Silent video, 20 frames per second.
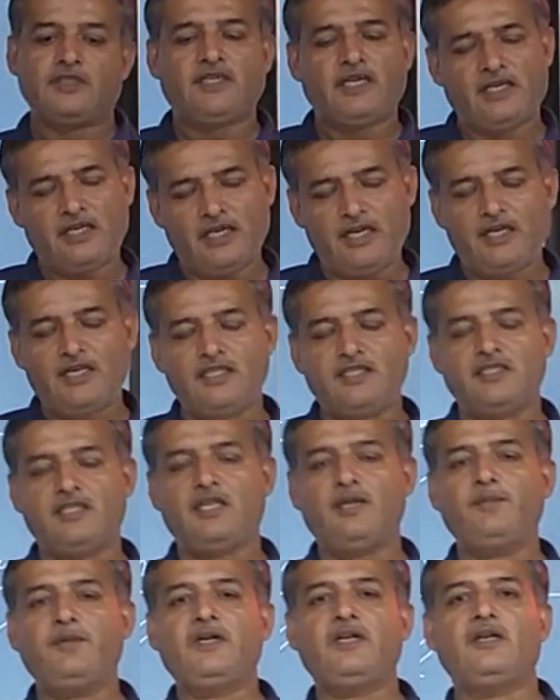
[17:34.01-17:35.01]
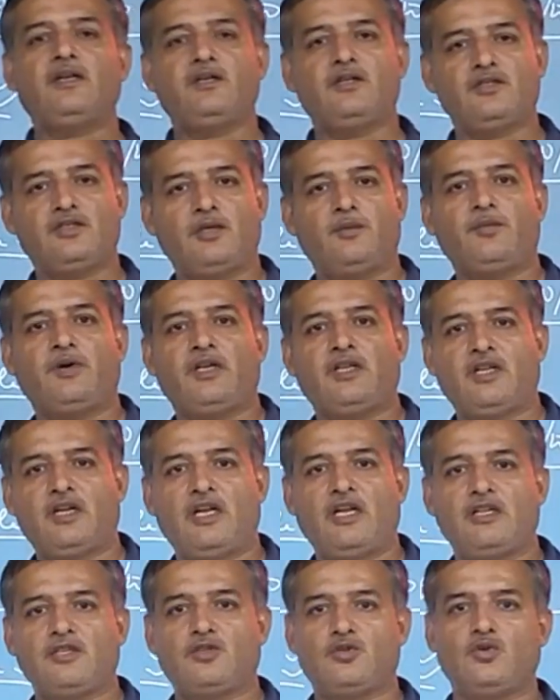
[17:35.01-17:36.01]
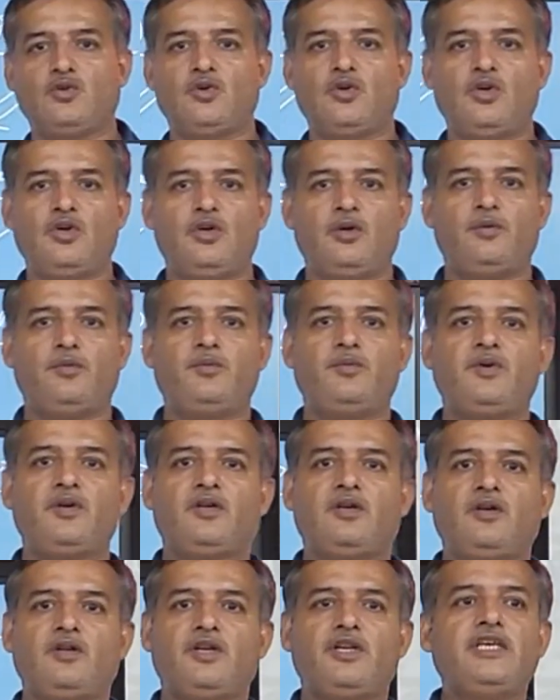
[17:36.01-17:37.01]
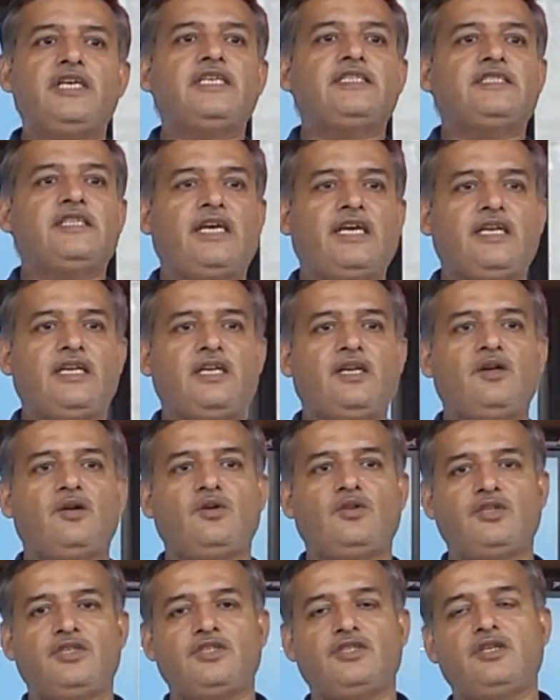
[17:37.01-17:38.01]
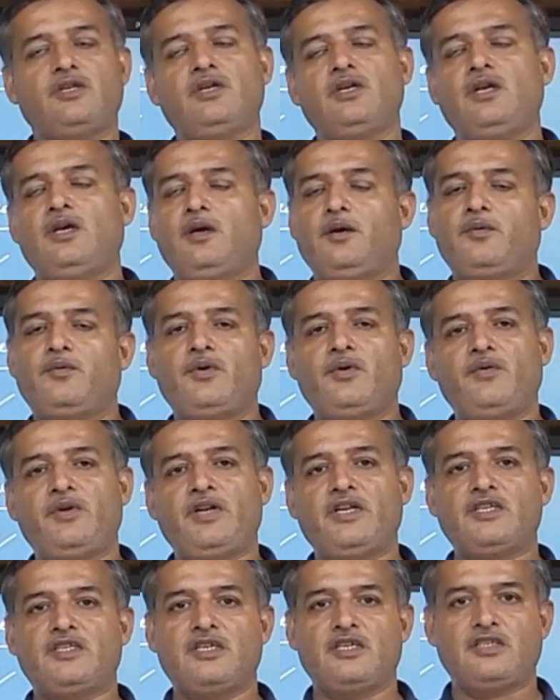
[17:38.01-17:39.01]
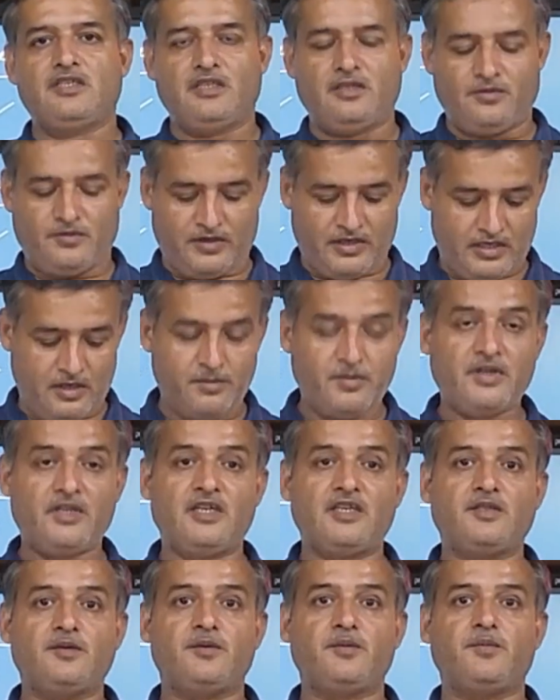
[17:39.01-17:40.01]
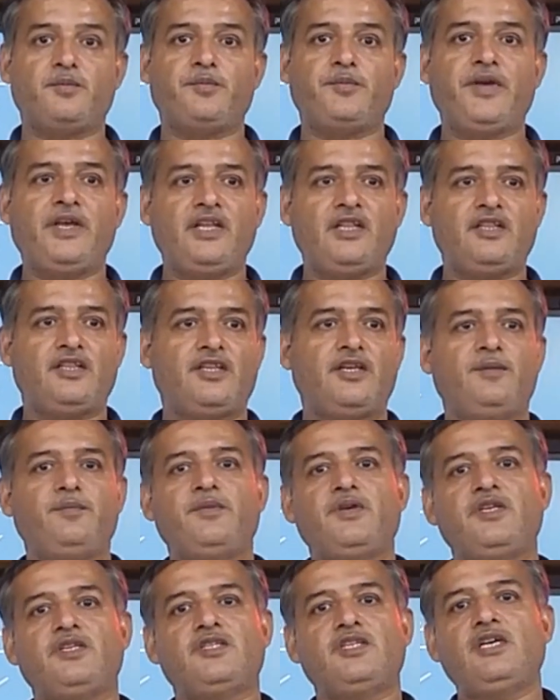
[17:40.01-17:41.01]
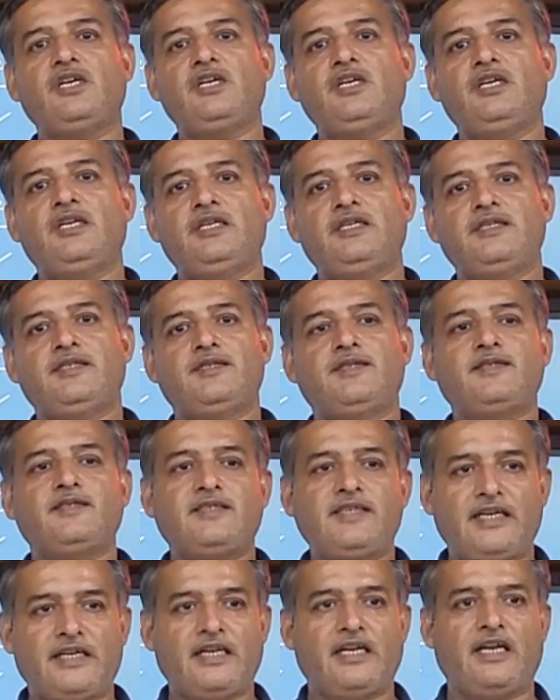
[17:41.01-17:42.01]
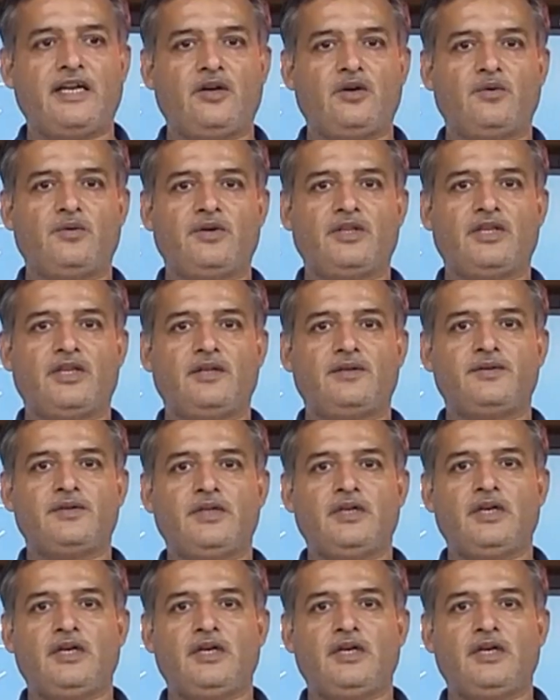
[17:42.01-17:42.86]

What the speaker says: Satellite is there, but some other also with lease line and all these things. We will discuss it further, but the main thing is the satellite over there.